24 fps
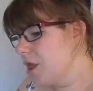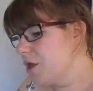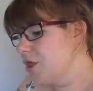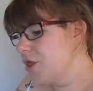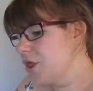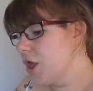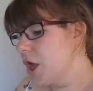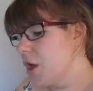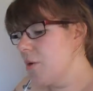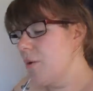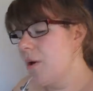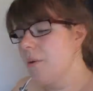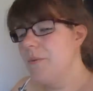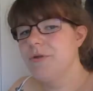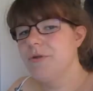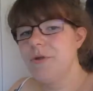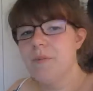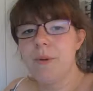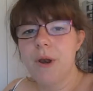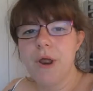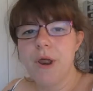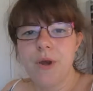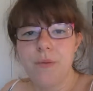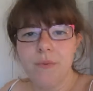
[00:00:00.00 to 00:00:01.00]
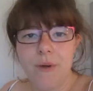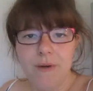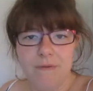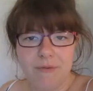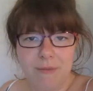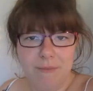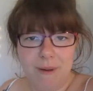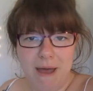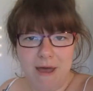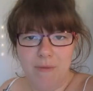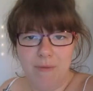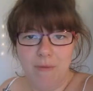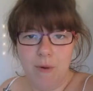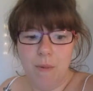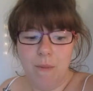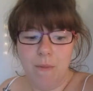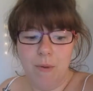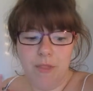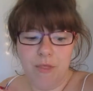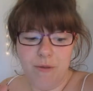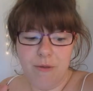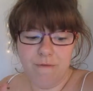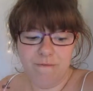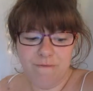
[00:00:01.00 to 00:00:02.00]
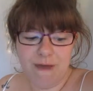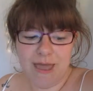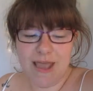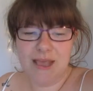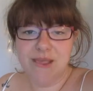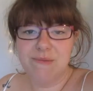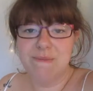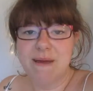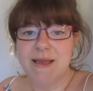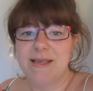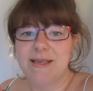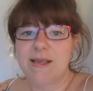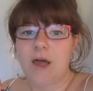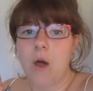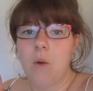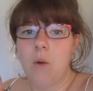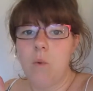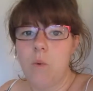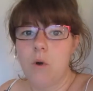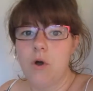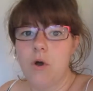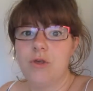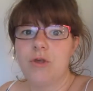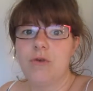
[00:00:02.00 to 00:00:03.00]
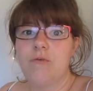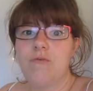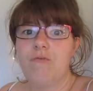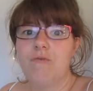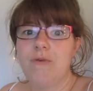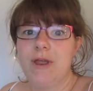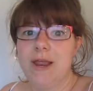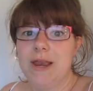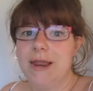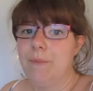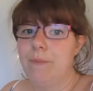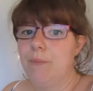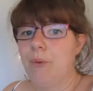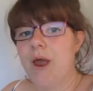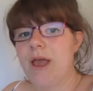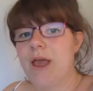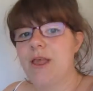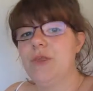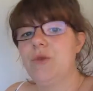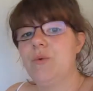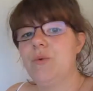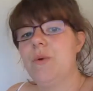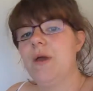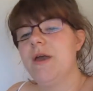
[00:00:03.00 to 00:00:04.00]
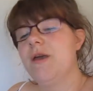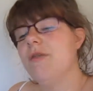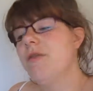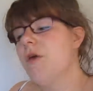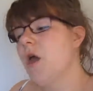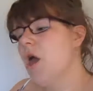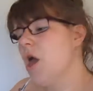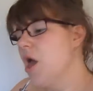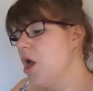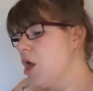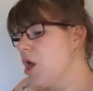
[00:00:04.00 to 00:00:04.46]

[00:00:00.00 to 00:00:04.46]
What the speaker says: So I wasn't blown away with the bath bomb, but the face mask I was really impressed with.